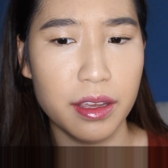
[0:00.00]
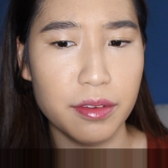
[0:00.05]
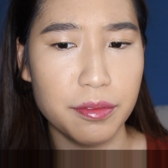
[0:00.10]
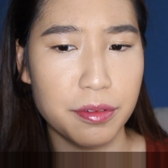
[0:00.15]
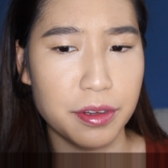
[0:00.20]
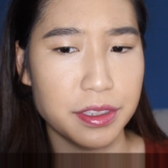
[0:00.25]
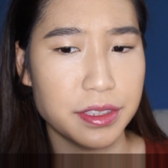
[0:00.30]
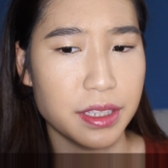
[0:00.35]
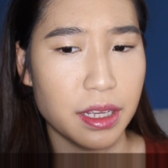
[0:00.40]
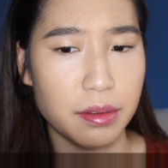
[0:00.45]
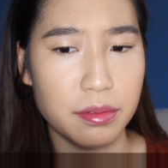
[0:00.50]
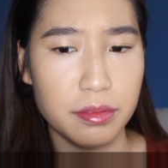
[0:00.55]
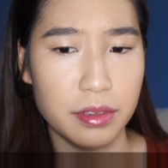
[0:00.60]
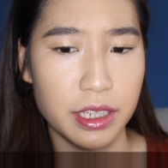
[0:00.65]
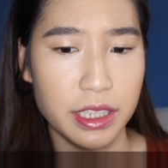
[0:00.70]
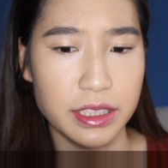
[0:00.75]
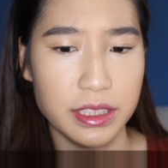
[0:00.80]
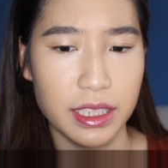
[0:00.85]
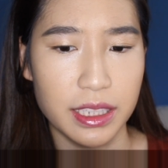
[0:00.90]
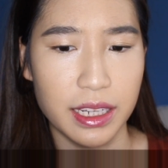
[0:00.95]
for some
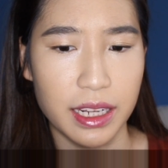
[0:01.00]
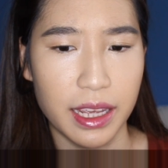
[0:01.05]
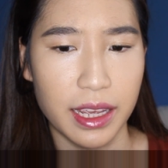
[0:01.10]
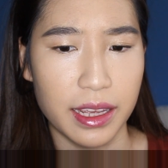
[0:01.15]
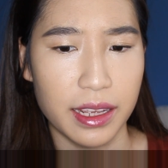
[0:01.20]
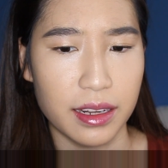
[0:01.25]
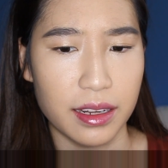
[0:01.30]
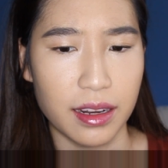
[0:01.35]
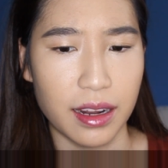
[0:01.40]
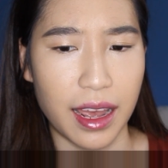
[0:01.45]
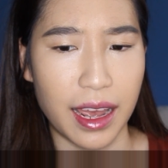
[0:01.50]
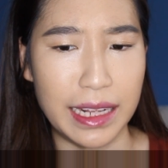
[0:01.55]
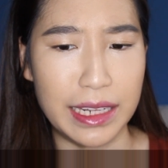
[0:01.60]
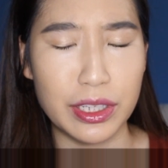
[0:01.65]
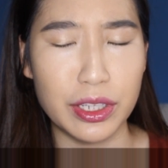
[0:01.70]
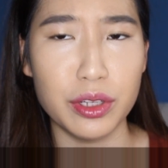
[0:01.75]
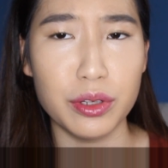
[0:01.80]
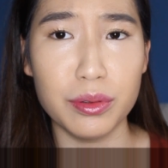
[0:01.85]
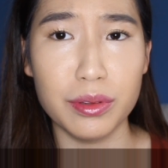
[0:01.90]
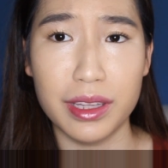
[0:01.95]
reason, and I
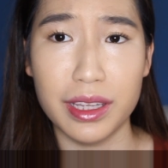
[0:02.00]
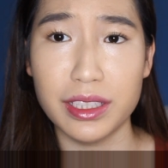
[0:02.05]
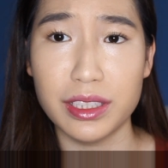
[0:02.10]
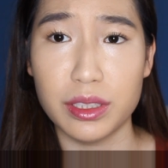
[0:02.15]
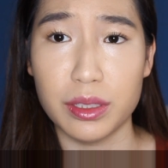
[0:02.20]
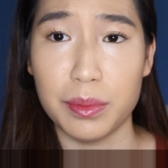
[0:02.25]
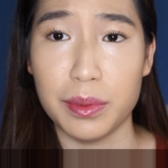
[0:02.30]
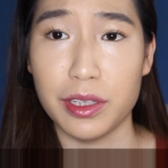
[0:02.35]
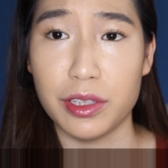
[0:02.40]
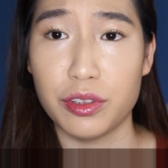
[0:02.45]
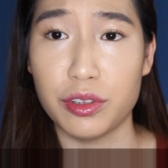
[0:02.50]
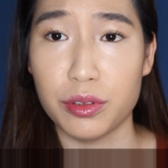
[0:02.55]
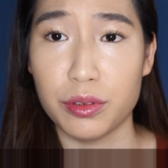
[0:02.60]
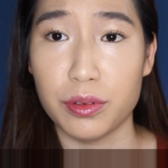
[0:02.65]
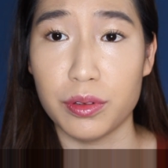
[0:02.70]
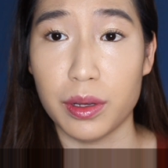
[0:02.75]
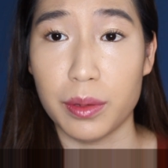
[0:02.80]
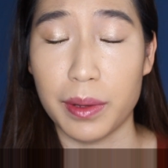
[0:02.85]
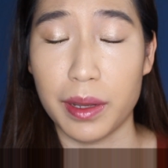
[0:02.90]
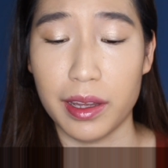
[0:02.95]
knew this to be
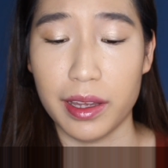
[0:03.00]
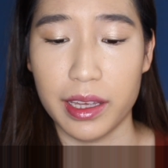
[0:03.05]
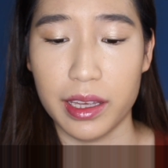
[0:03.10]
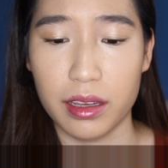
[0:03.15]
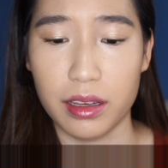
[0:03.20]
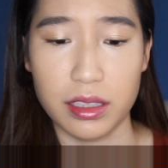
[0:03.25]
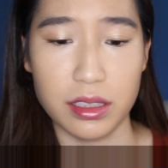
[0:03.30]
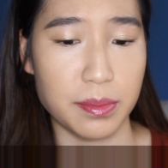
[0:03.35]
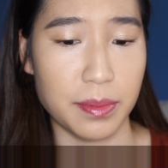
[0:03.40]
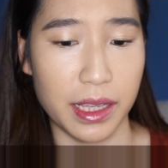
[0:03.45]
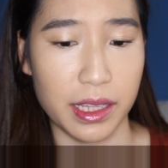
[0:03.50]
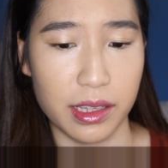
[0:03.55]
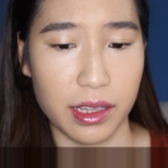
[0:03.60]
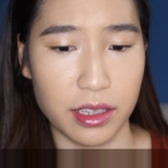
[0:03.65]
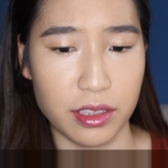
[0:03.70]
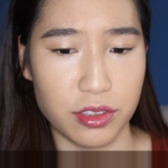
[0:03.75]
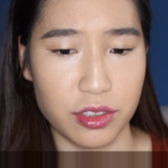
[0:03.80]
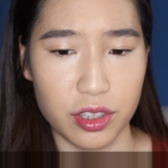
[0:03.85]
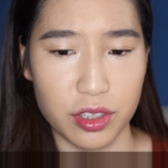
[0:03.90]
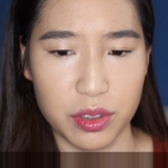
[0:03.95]
true about IT
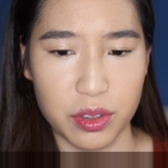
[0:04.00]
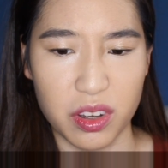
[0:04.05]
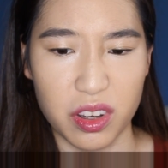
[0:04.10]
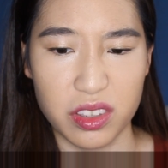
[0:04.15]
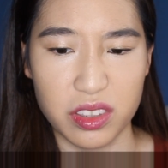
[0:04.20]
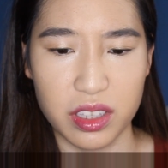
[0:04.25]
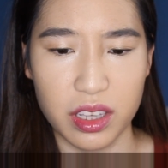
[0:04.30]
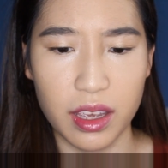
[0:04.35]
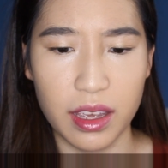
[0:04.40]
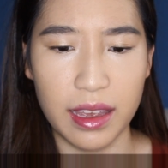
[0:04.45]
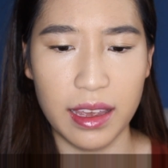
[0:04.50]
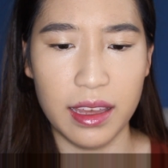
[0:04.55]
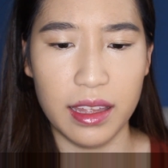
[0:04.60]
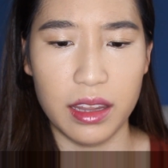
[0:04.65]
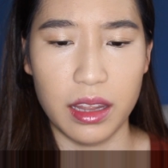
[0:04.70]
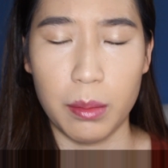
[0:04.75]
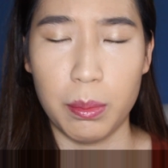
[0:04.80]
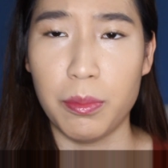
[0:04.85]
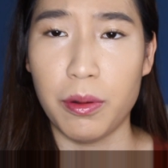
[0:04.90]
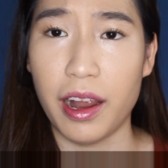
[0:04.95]
Cosmetics just because
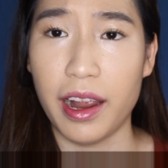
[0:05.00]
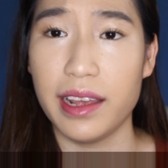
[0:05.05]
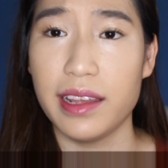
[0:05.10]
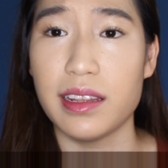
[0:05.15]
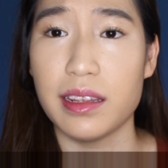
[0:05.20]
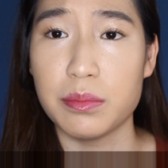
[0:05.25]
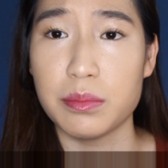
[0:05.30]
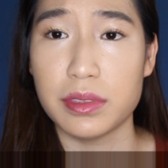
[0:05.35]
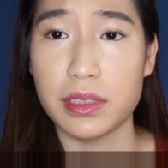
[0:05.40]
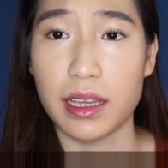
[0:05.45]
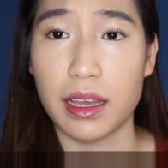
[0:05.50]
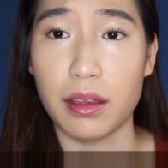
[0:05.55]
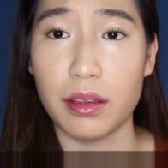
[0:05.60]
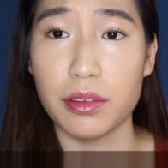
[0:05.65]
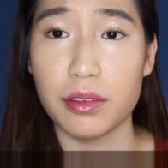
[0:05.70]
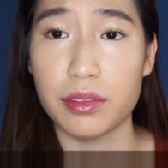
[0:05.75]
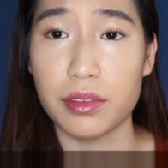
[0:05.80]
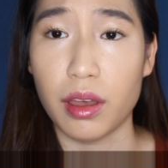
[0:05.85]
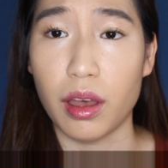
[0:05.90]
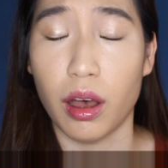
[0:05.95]
they pride
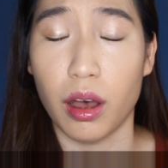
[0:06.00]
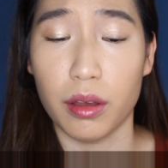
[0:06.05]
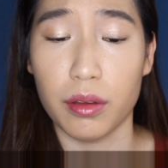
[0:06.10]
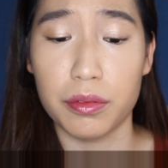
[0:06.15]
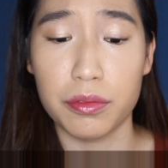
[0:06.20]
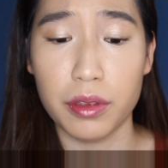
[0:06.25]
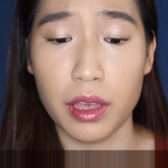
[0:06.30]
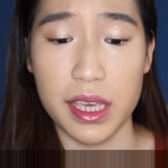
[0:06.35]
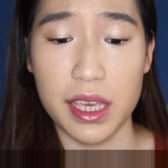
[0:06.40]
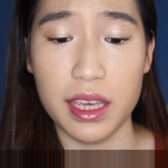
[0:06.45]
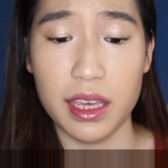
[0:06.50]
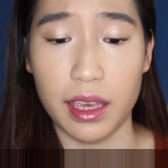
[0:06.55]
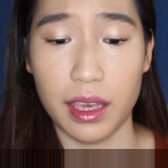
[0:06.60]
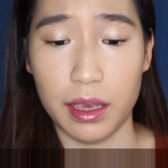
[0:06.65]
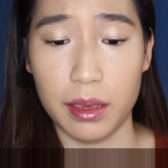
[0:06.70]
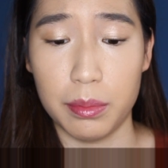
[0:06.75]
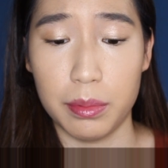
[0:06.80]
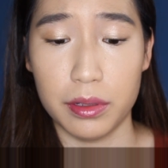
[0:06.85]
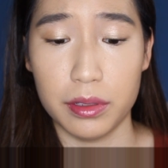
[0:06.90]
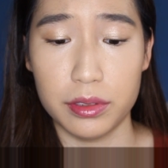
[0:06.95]
themselves of being
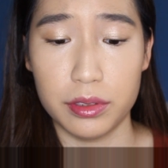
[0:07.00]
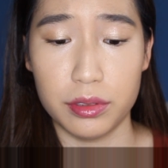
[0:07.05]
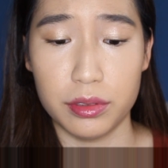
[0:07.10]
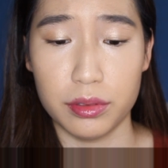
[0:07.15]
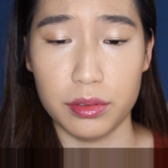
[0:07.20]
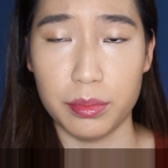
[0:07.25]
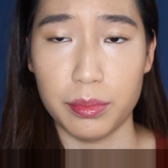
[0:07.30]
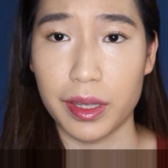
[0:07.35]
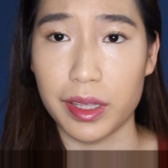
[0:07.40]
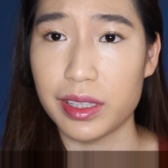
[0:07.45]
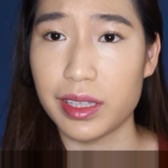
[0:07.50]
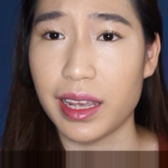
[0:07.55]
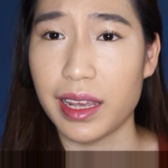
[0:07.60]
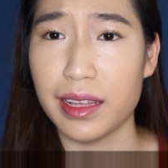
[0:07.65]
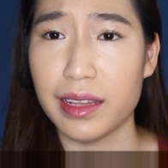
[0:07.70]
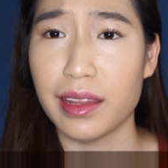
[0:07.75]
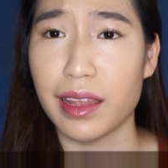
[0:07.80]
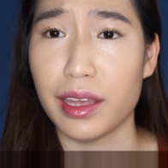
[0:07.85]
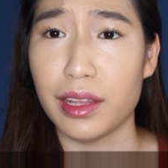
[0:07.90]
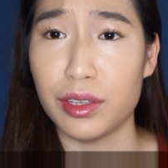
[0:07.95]
able to
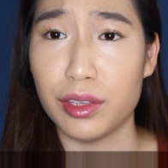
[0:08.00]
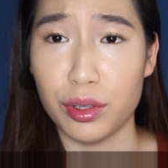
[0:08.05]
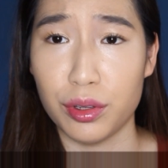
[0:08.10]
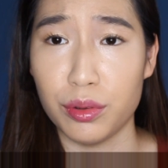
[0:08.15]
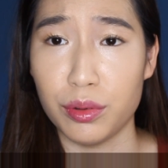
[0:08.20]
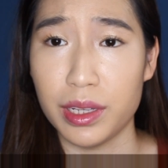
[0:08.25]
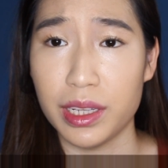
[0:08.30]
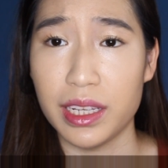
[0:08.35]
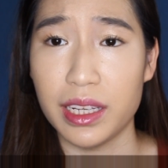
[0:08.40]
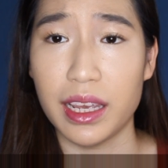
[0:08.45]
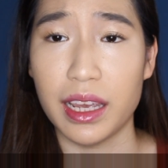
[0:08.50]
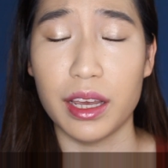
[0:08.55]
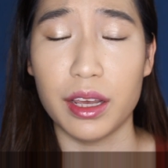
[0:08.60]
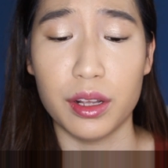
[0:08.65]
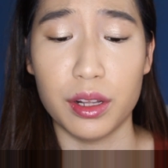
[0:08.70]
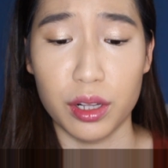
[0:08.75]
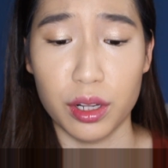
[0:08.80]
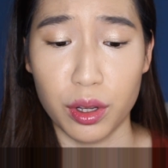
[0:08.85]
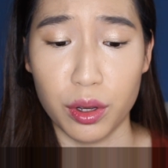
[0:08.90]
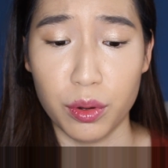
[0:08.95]
maintain that dewy
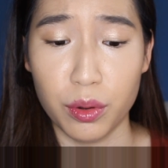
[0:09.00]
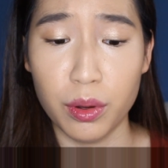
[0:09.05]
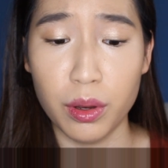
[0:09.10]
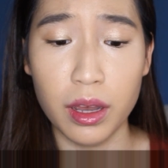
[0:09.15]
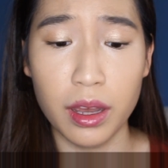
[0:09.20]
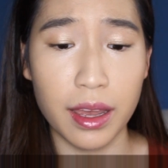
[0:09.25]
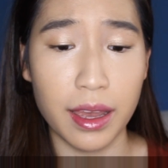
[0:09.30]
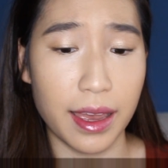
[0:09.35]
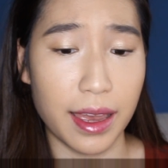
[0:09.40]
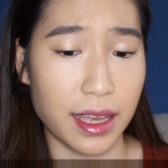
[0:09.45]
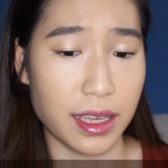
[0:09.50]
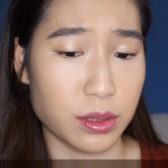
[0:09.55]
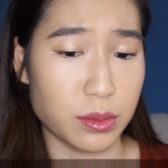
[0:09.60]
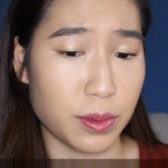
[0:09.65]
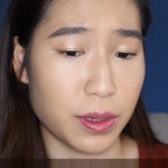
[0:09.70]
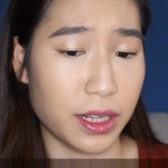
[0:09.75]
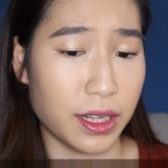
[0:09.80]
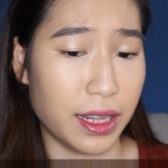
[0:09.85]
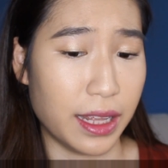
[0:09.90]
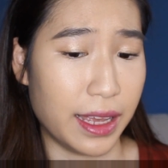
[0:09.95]
glow as
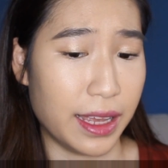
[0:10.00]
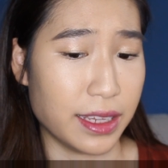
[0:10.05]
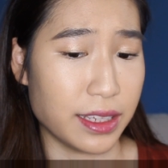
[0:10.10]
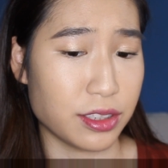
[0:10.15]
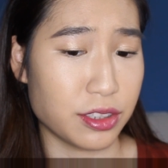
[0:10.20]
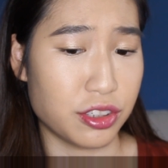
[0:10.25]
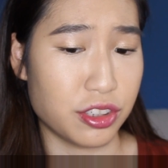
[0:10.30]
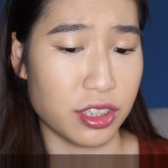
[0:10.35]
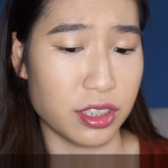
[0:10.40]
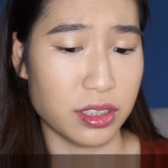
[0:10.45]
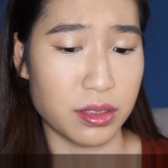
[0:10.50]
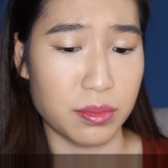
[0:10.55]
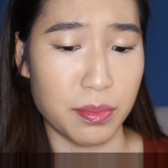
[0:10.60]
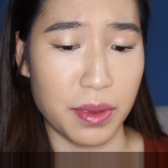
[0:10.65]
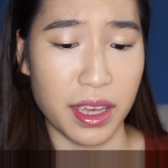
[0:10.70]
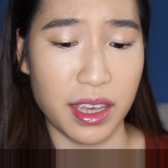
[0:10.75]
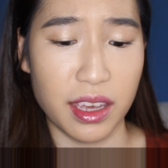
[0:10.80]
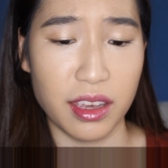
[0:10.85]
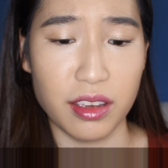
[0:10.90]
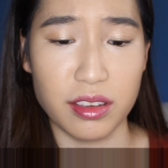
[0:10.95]
well as just
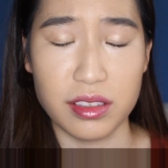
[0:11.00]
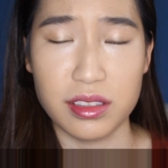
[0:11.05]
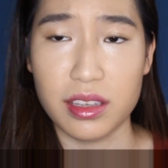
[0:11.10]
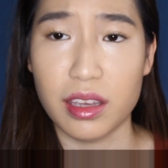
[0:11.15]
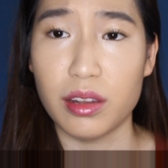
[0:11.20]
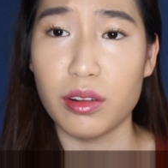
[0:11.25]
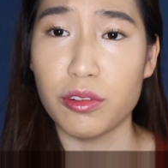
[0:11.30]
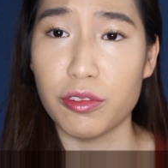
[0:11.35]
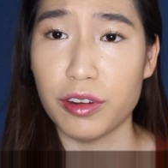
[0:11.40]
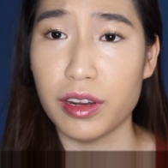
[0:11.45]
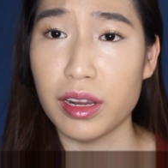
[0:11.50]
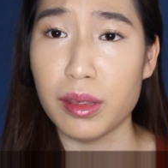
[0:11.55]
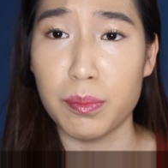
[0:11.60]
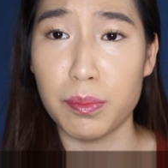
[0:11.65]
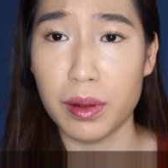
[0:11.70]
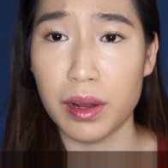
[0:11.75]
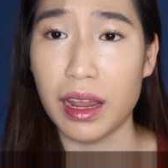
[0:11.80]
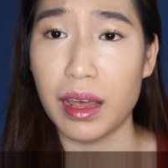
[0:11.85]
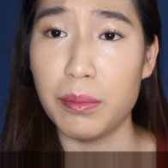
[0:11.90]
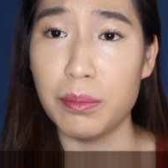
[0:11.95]
making a skin look really
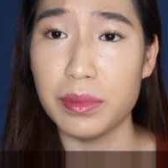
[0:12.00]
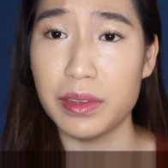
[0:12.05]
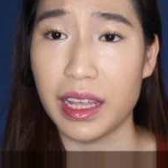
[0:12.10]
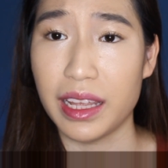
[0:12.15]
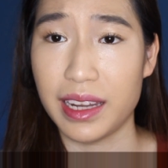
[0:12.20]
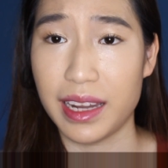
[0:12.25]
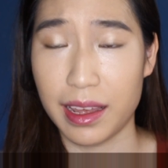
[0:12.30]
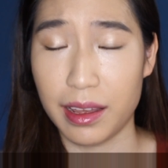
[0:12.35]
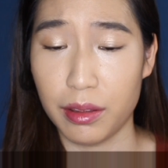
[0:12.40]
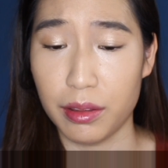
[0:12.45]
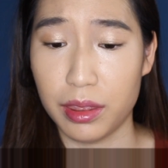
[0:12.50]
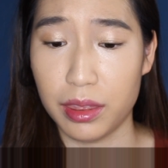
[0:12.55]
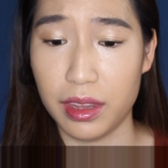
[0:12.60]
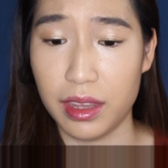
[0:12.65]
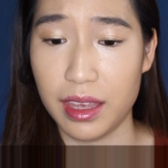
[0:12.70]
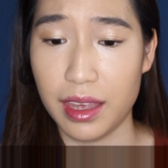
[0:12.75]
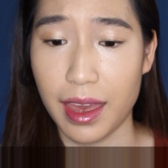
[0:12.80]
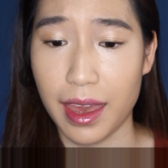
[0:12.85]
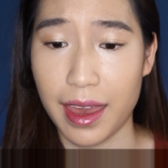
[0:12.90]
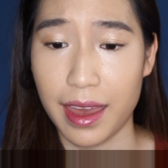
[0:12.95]
plump and
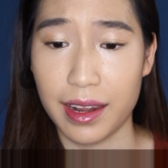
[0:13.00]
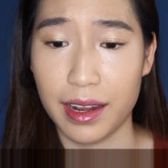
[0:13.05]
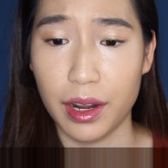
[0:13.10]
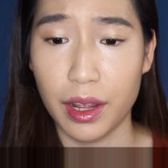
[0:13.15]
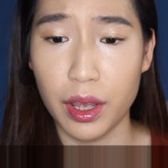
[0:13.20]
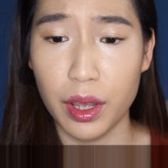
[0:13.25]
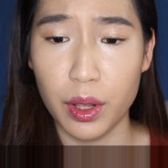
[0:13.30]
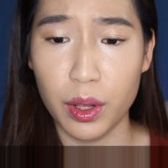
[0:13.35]
healthy, and